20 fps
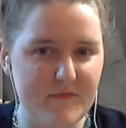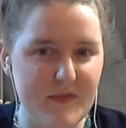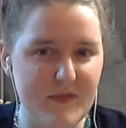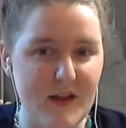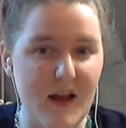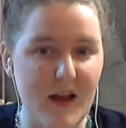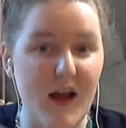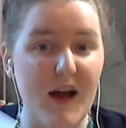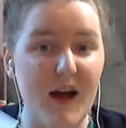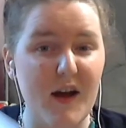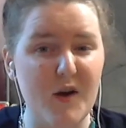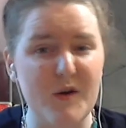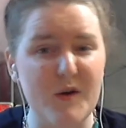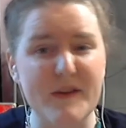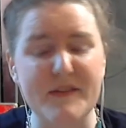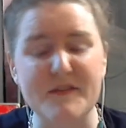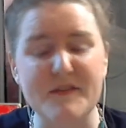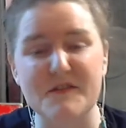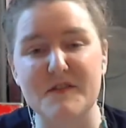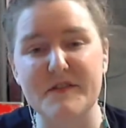Oh, and
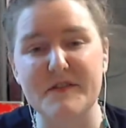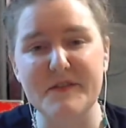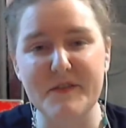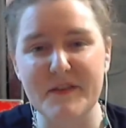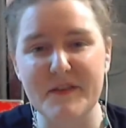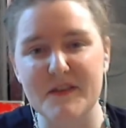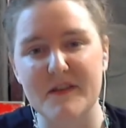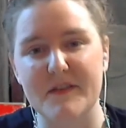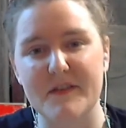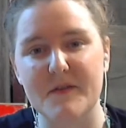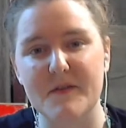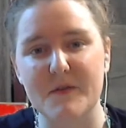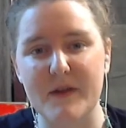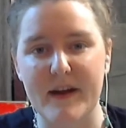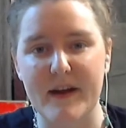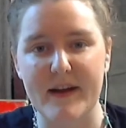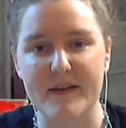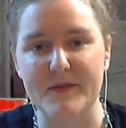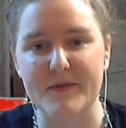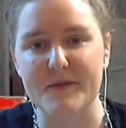there's also this other guy
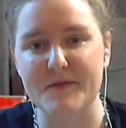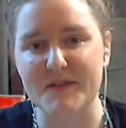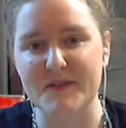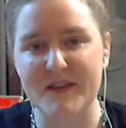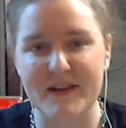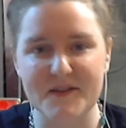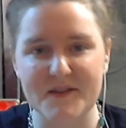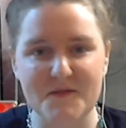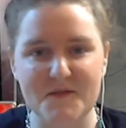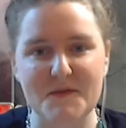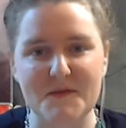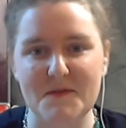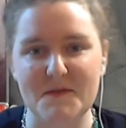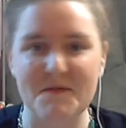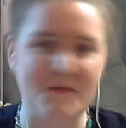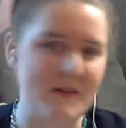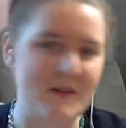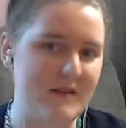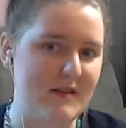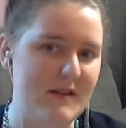who's kind of a
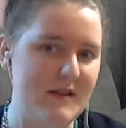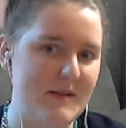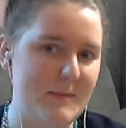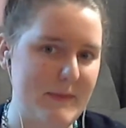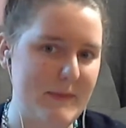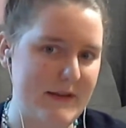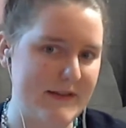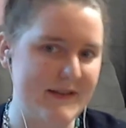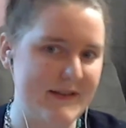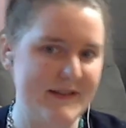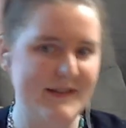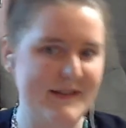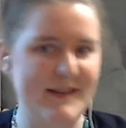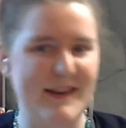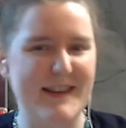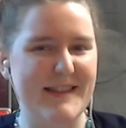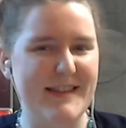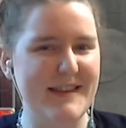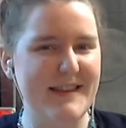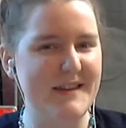villain, but I
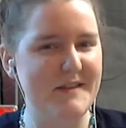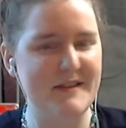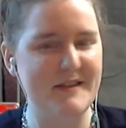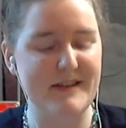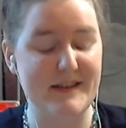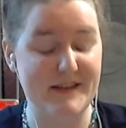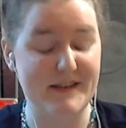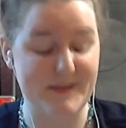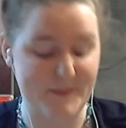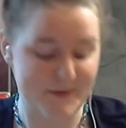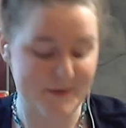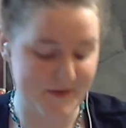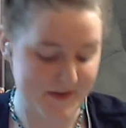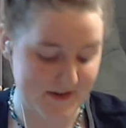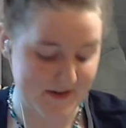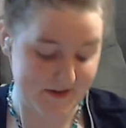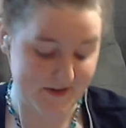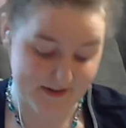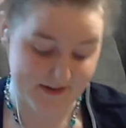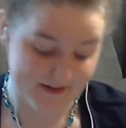think he's going to end up turning
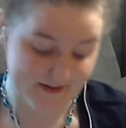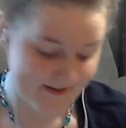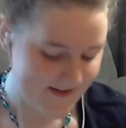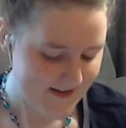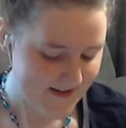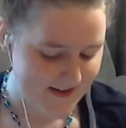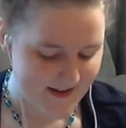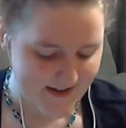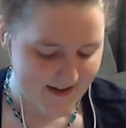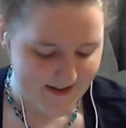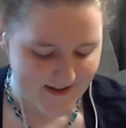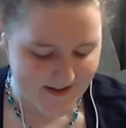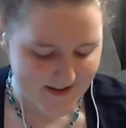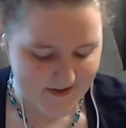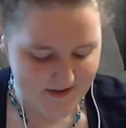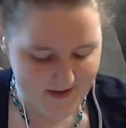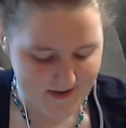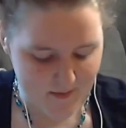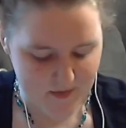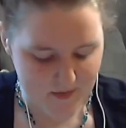good. His
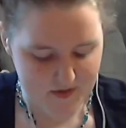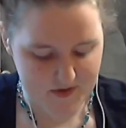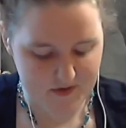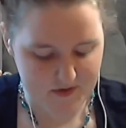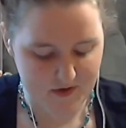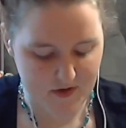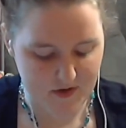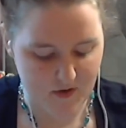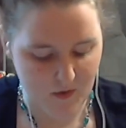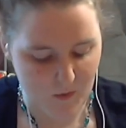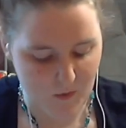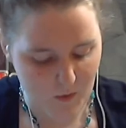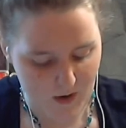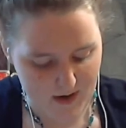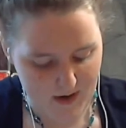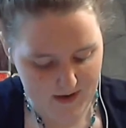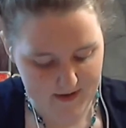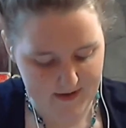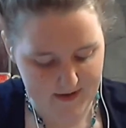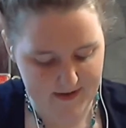name is Jung Yong Hwa,
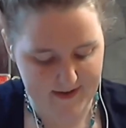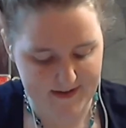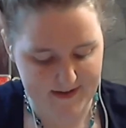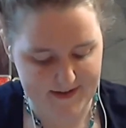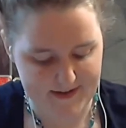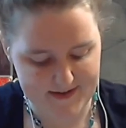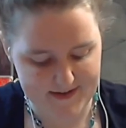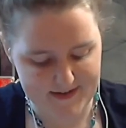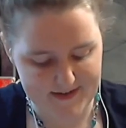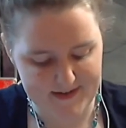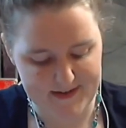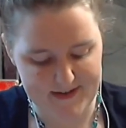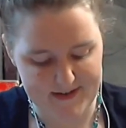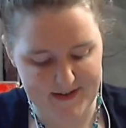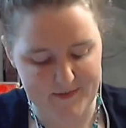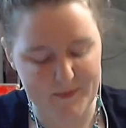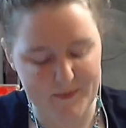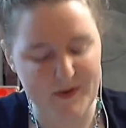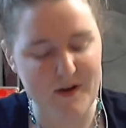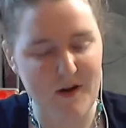and I've
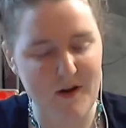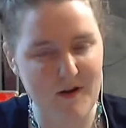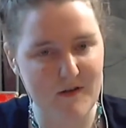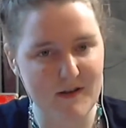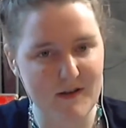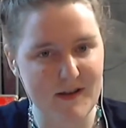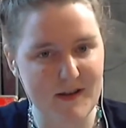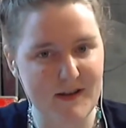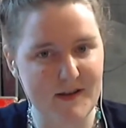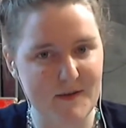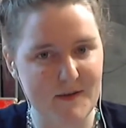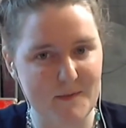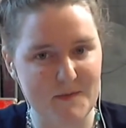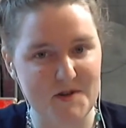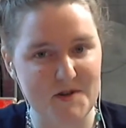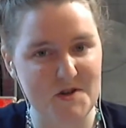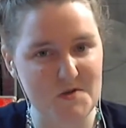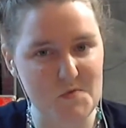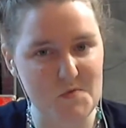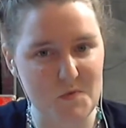been calling him
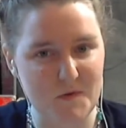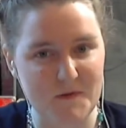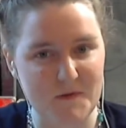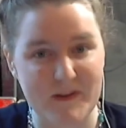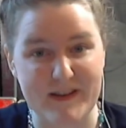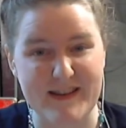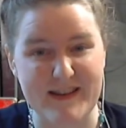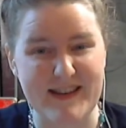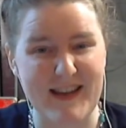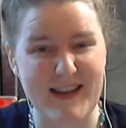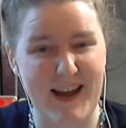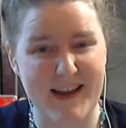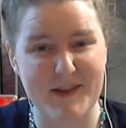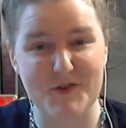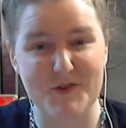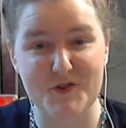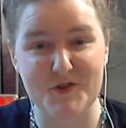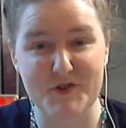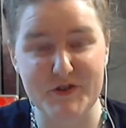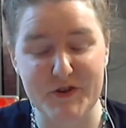Shinwoo the entire
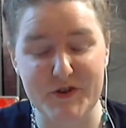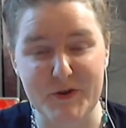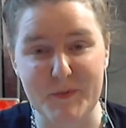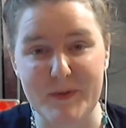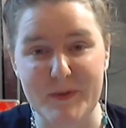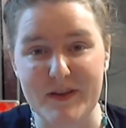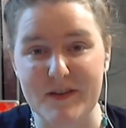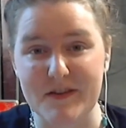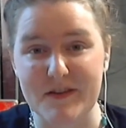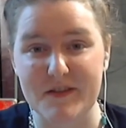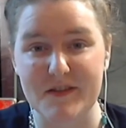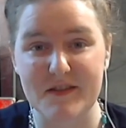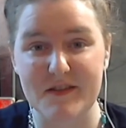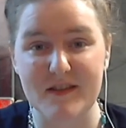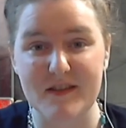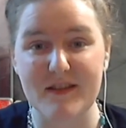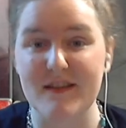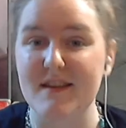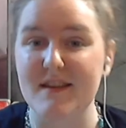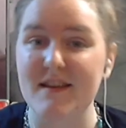show because
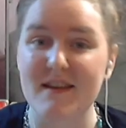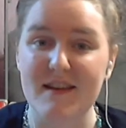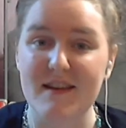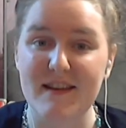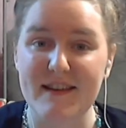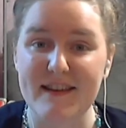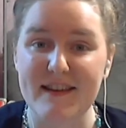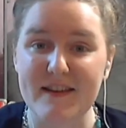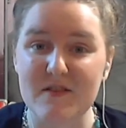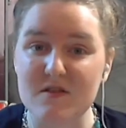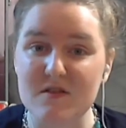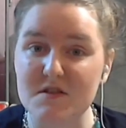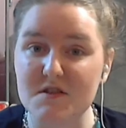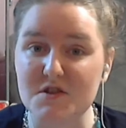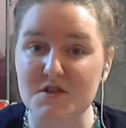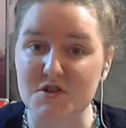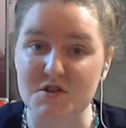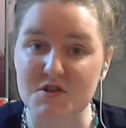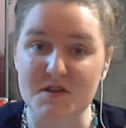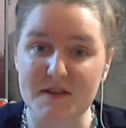he looks
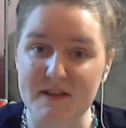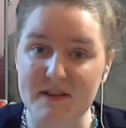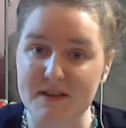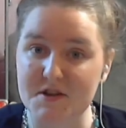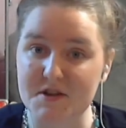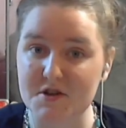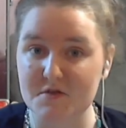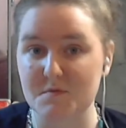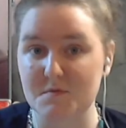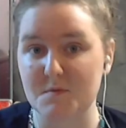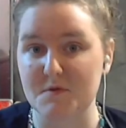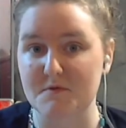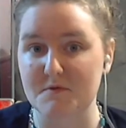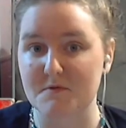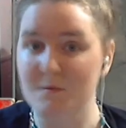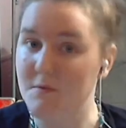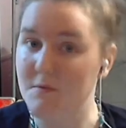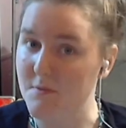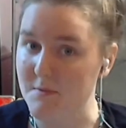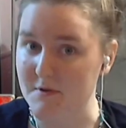just like Shinwoo from
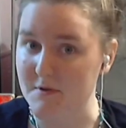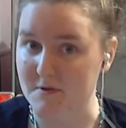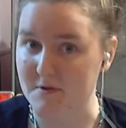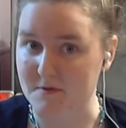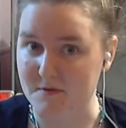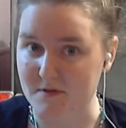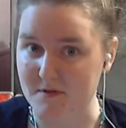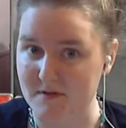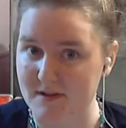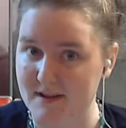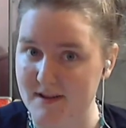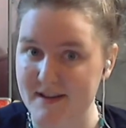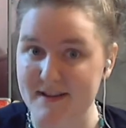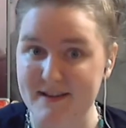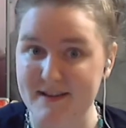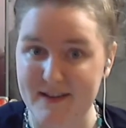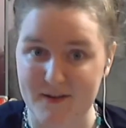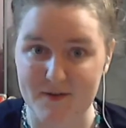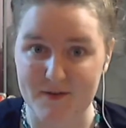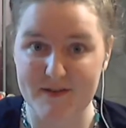You're Beautiful.
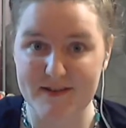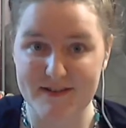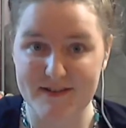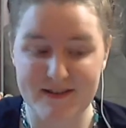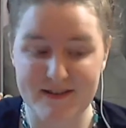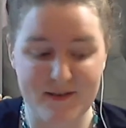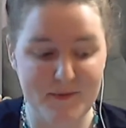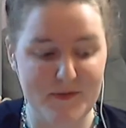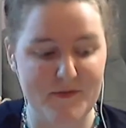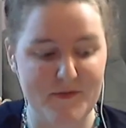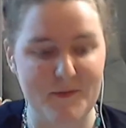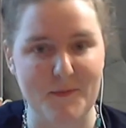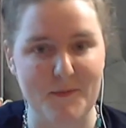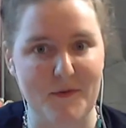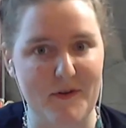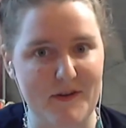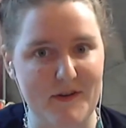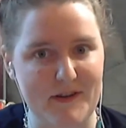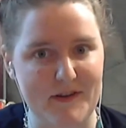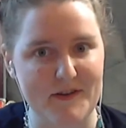Now, tell me if I'm wrong
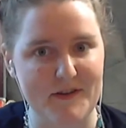here.